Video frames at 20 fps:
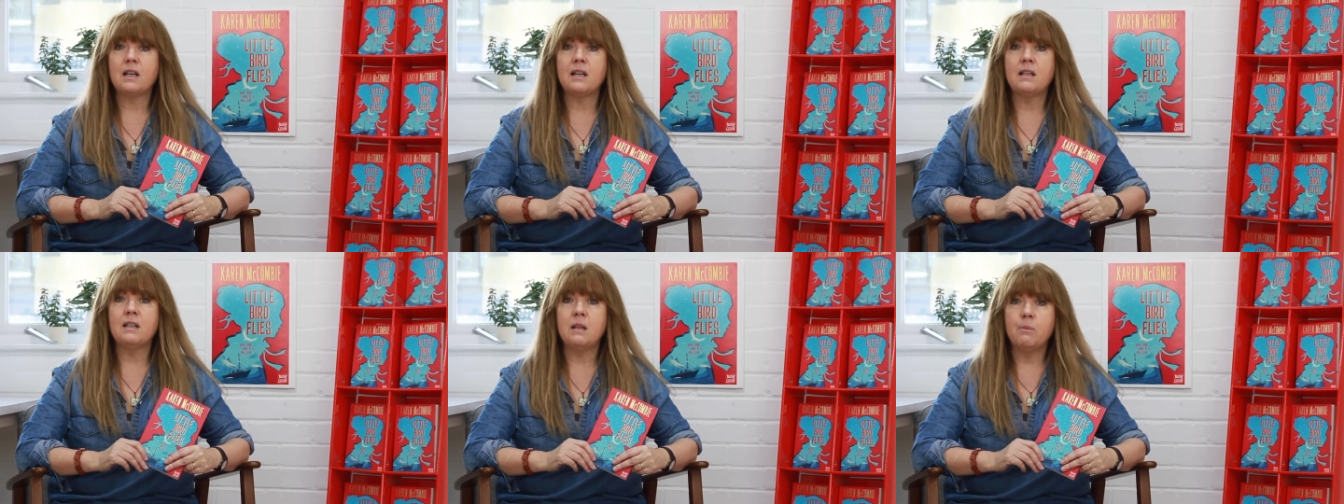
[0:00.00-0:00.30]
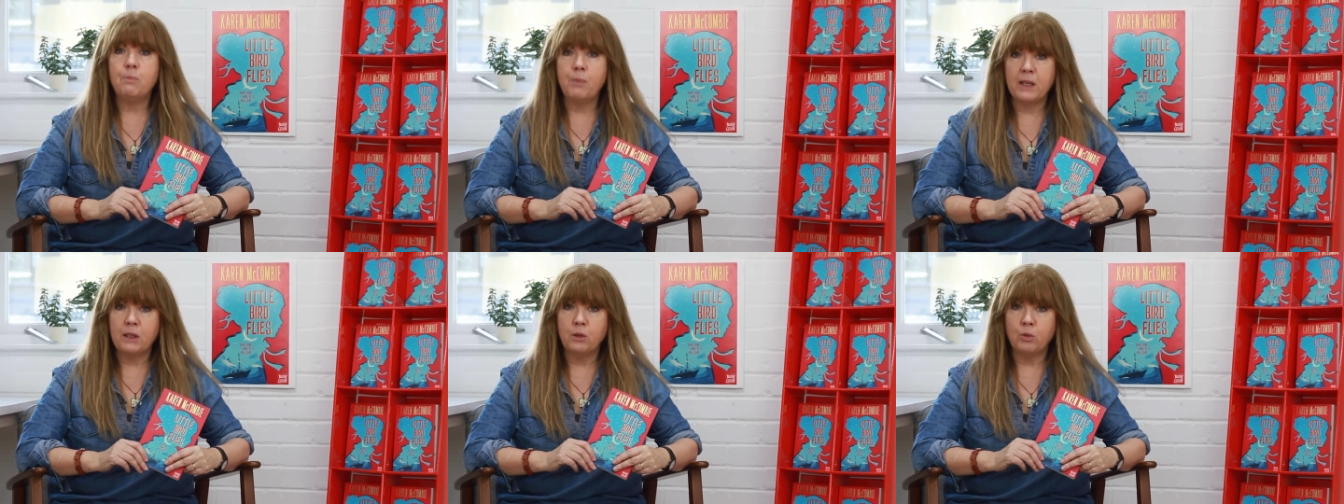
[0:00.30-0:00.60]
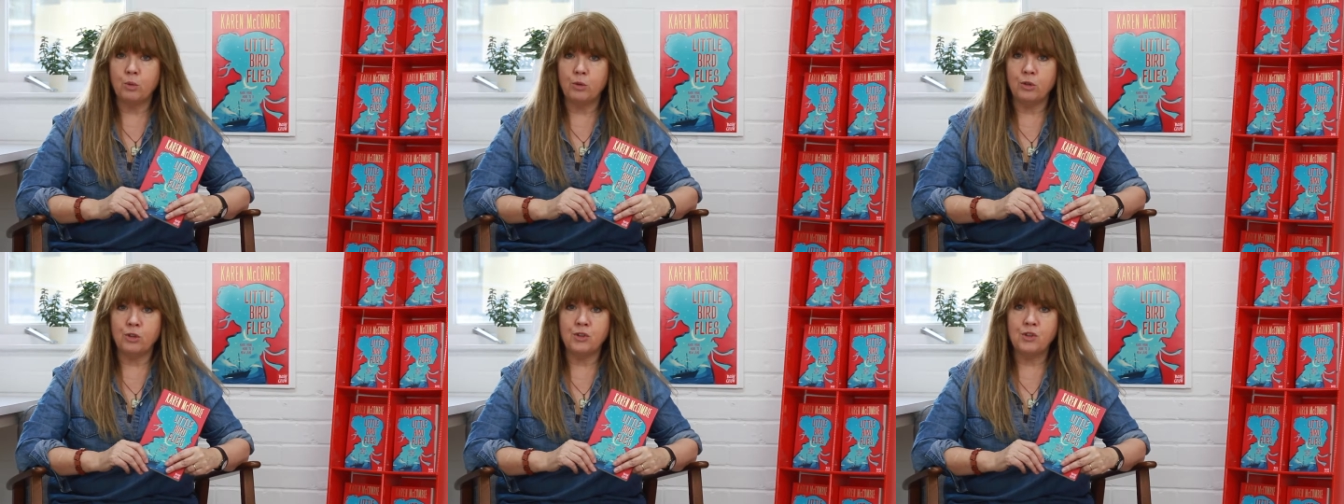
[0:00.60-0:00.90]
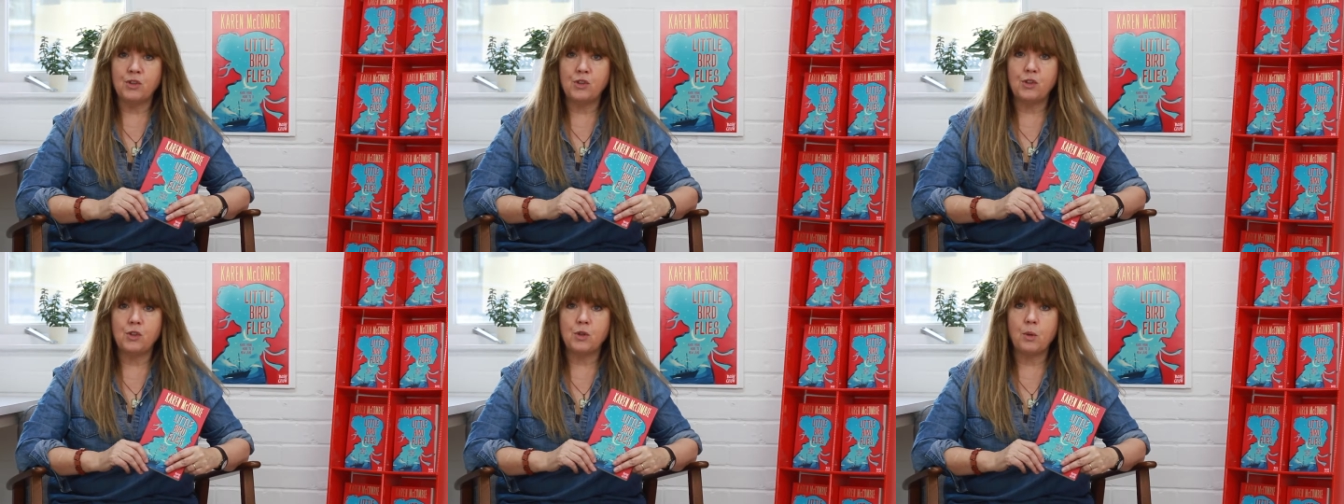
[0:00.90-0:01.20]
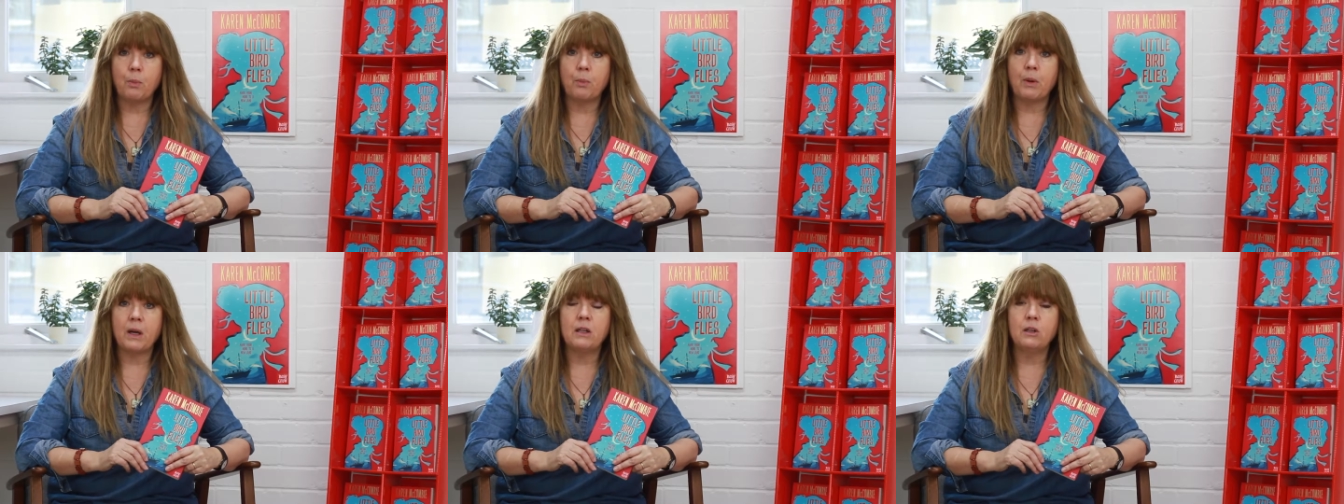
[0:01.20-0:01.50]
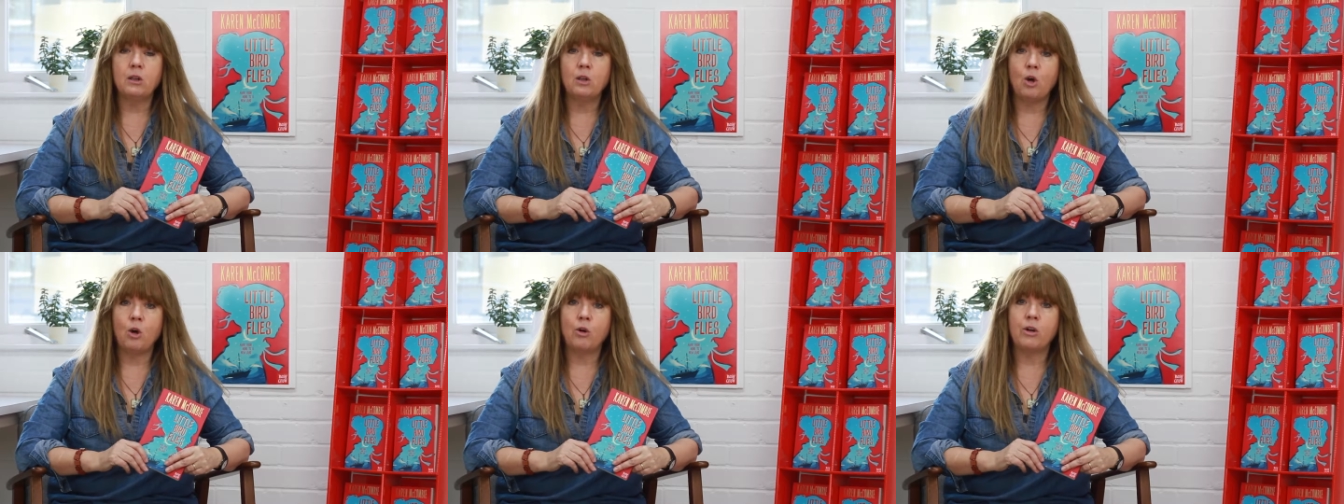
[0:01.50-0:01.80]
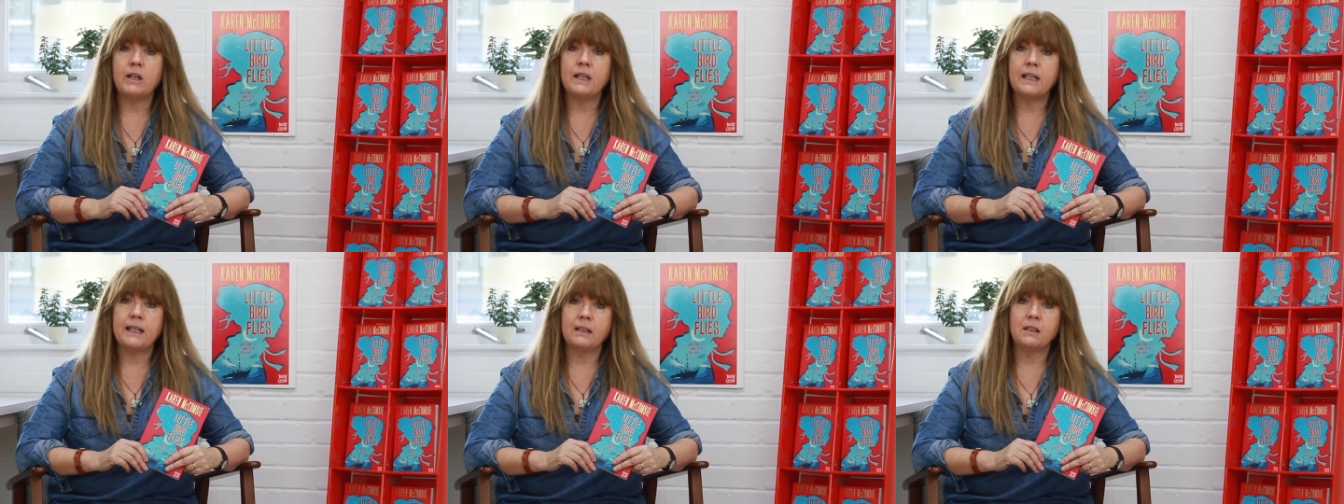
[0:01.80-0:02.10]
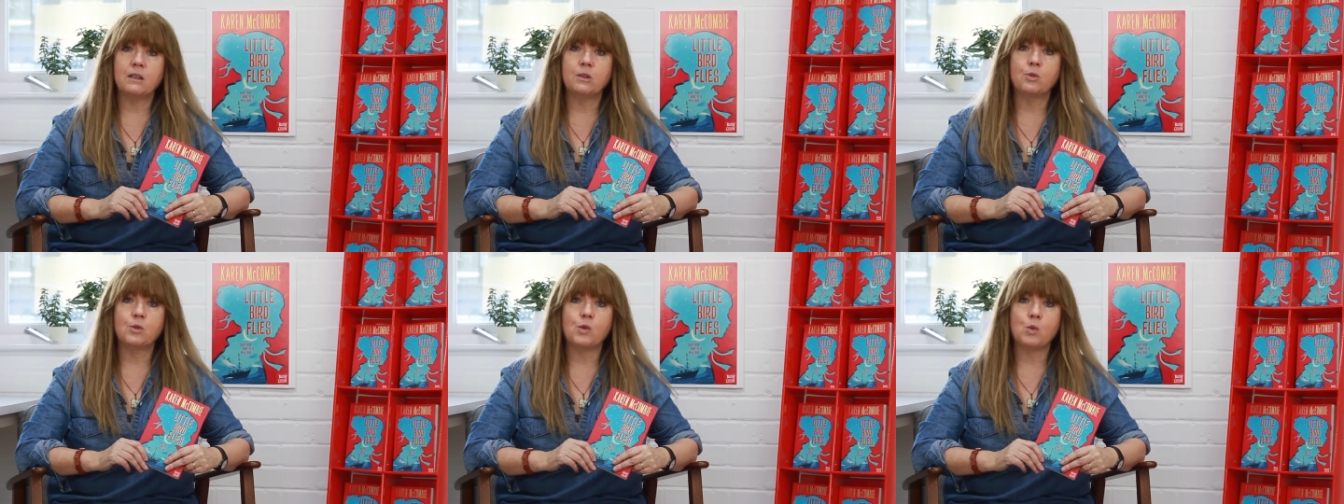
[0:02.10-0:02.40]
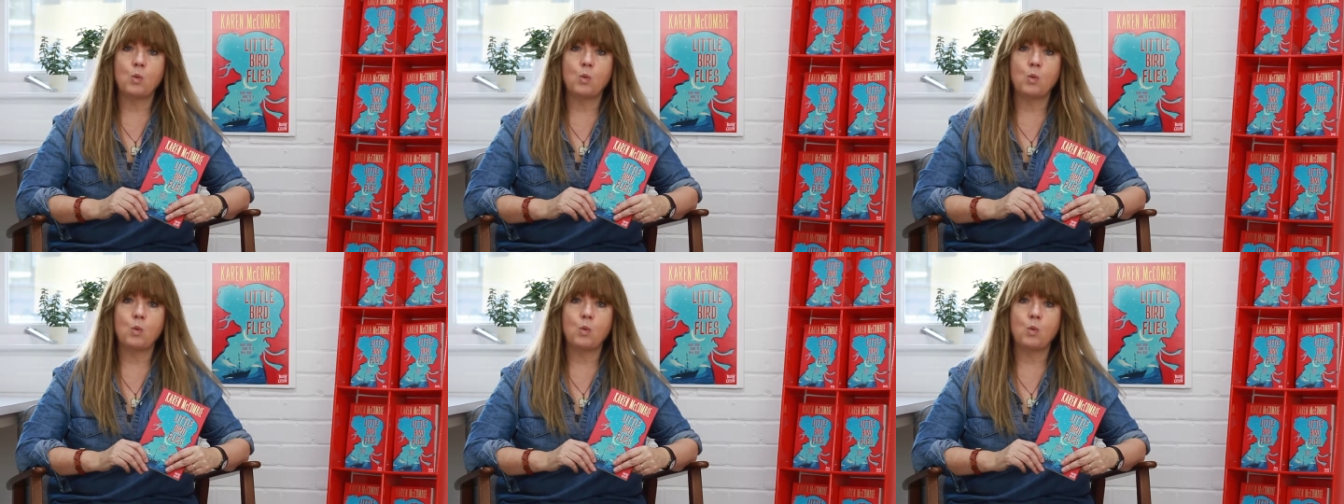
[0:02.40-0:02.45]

in the Big Woods by Laura Ingalls